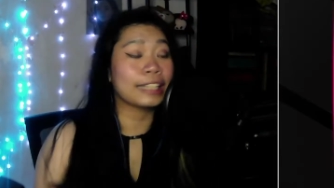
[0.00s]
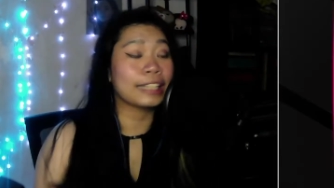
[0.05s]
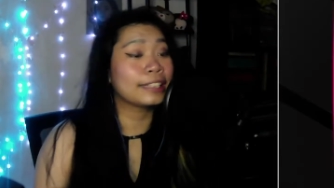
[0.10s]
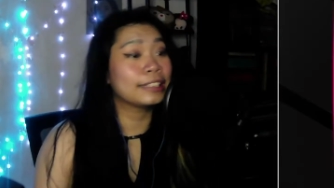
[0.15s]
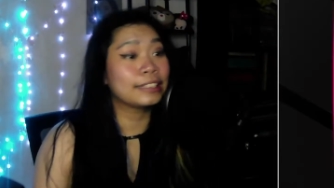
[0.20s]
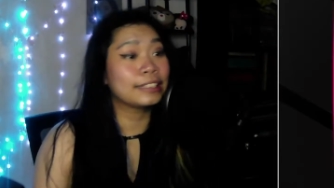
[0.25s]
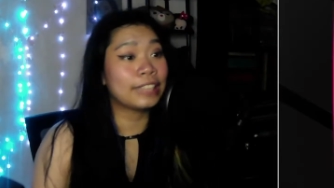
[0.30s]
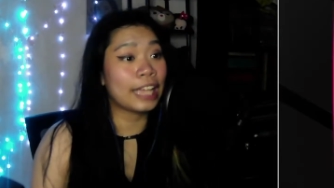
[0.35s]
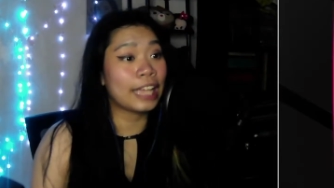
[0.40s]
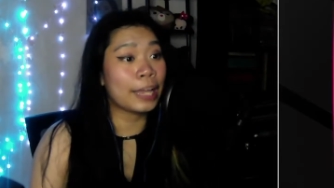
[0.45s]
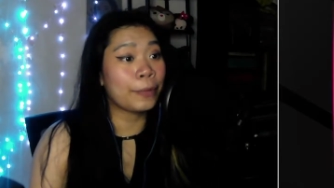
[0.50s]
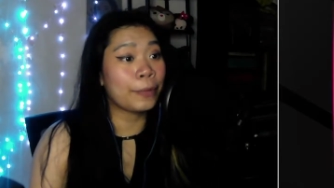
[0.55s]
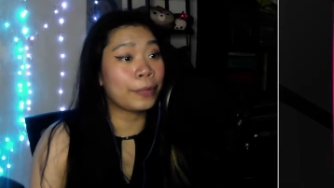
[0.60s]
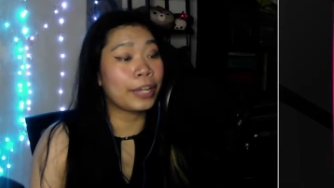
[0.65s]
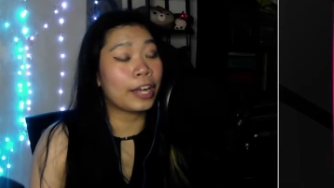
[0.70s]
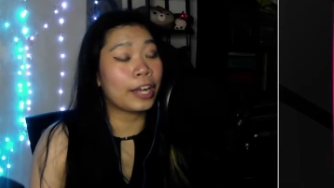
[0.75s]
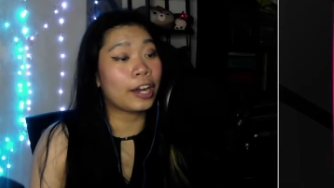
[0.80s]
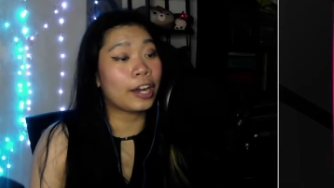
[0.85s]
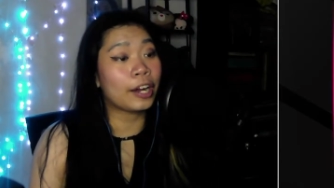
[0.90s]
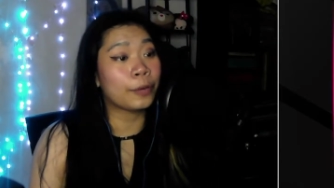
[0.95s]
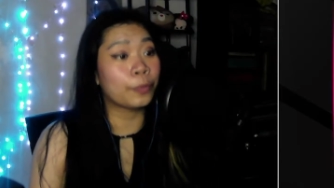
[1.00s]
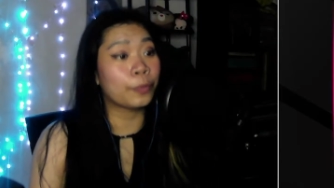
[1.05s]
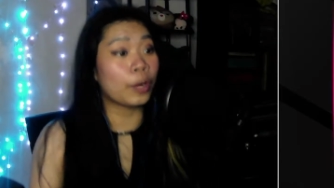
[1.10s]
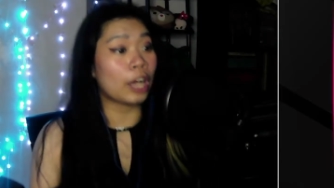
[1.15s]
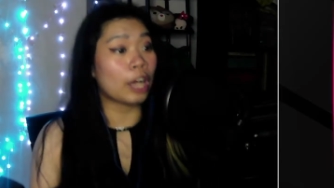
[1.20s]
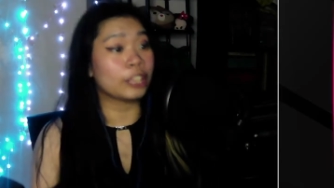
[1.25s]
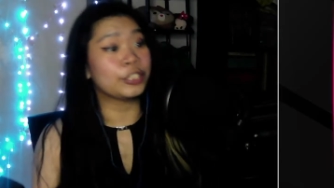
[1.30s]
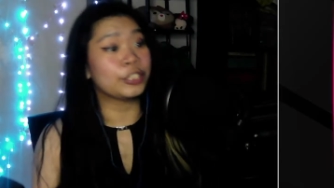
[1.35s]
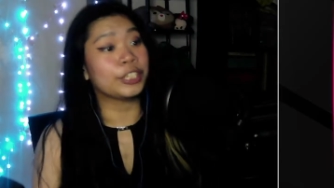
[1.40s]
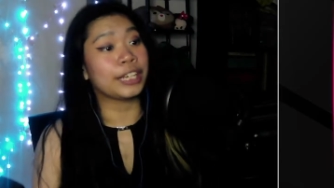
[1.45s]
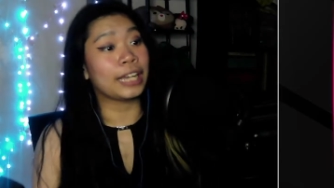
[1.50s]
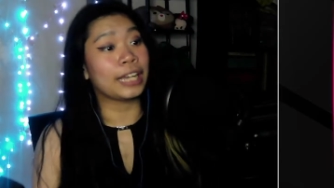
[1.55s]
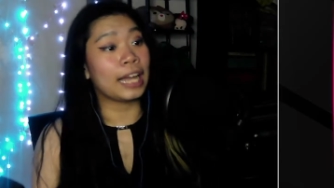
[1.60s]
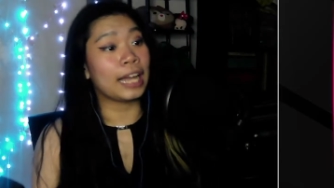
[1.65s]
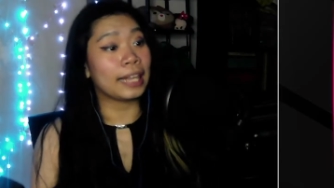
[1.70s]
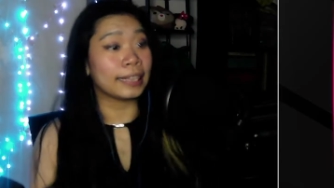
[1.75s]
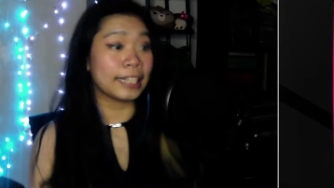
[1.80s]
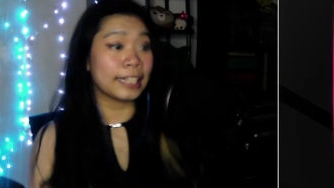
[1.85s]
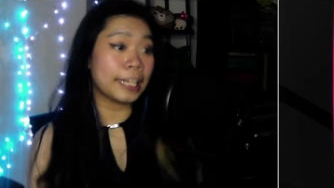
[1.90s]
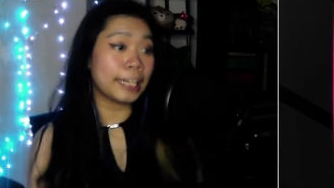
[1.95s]
Today we are watching a
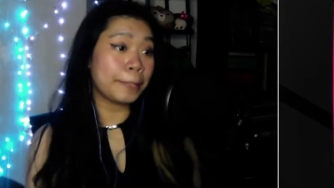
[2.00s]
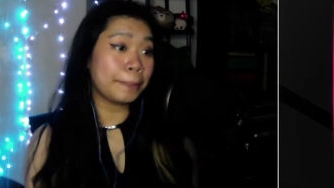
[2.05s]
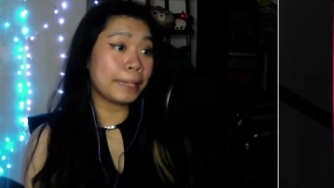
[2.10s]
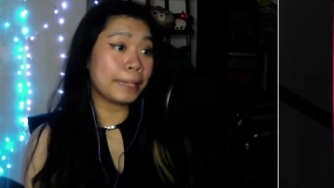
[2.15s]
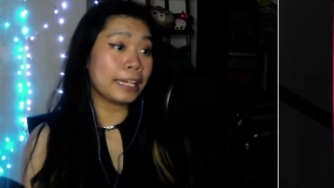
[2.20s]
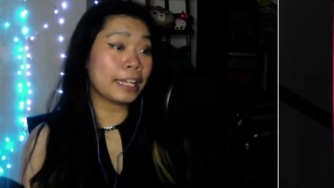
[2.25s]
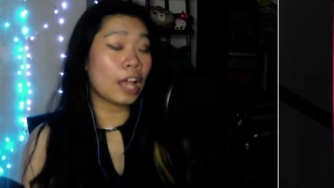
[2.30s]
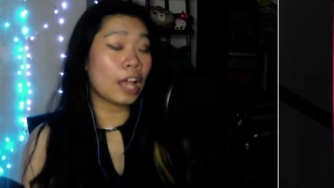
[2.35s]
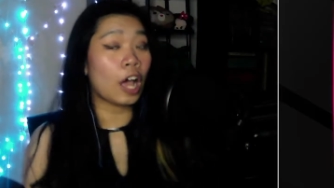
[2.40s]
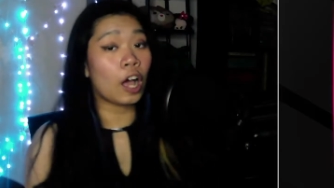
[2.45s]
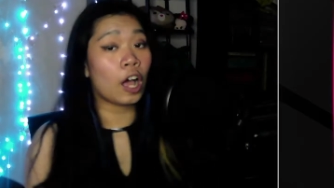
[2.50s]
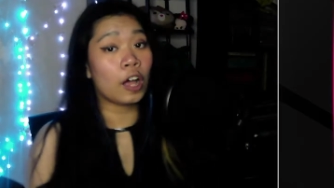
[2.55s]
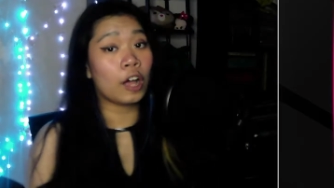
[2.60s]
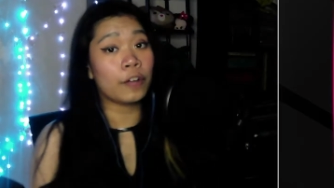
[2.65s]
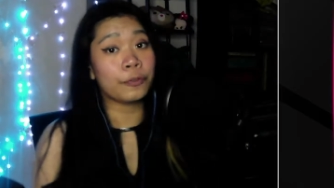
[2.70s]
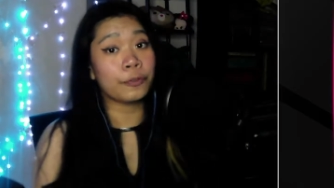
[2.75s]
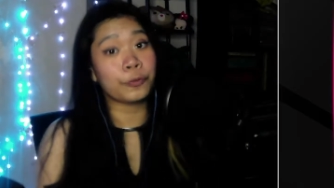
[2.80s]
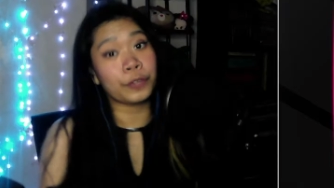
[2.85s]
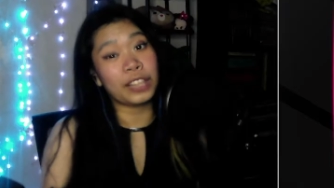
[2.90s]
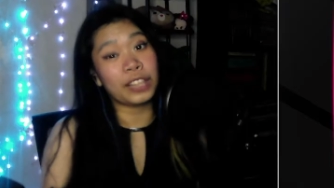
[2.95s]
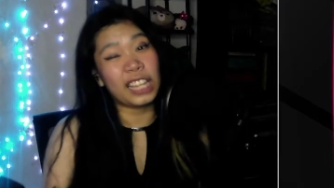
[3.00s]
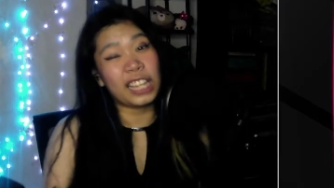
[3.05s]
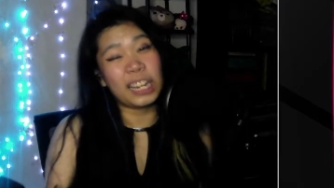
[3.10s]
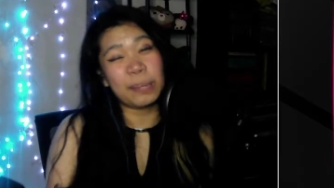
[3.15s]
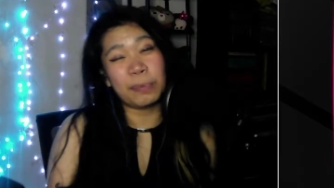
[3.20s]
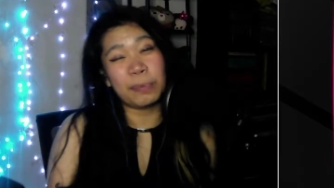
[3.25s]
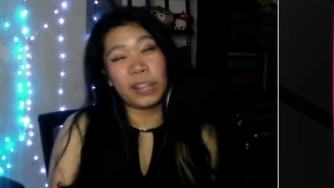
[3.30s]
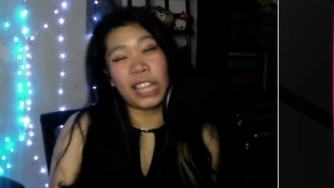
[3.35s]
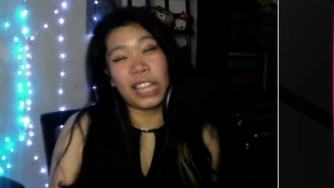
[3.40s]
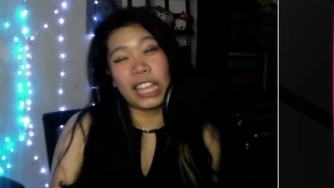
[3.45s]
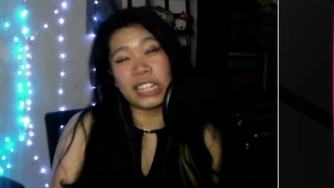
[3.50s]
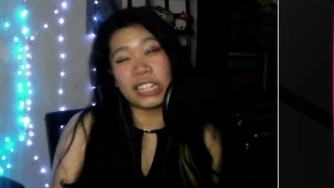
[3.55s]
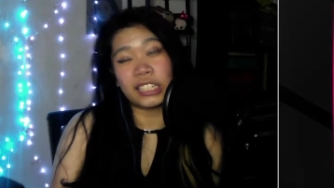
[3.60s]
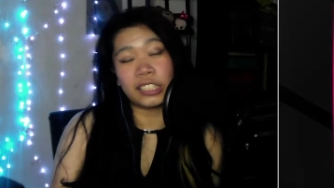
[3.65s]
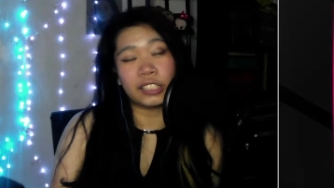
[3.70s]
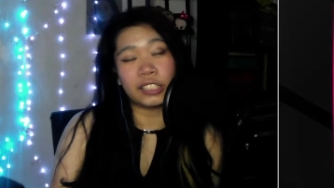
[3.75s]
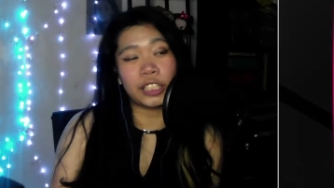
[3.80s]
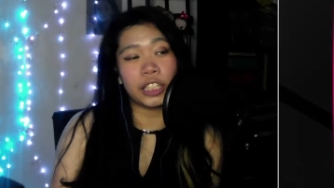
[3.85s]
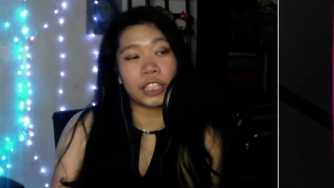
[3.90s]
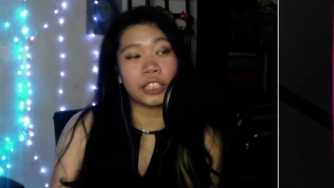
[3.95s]
little bit of relatable Asian
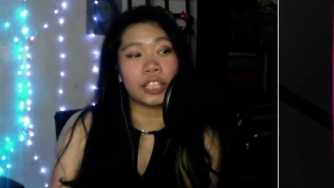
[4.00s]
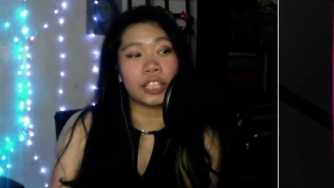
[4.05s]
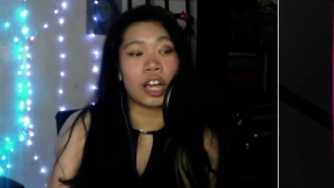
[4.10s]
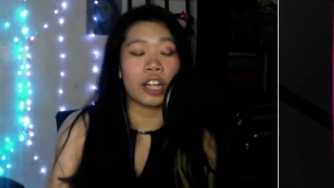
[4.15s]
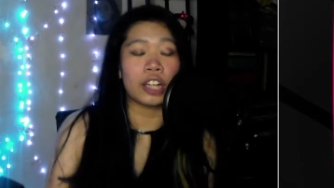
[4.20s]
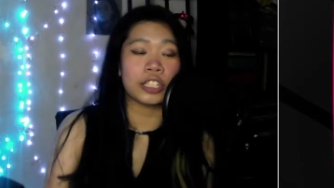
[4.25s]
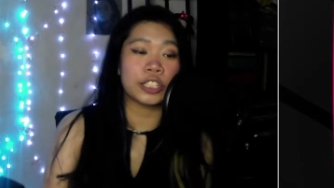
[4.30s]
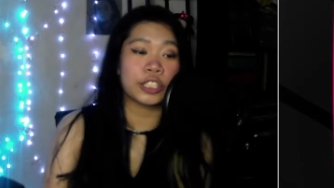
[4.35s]
TikToks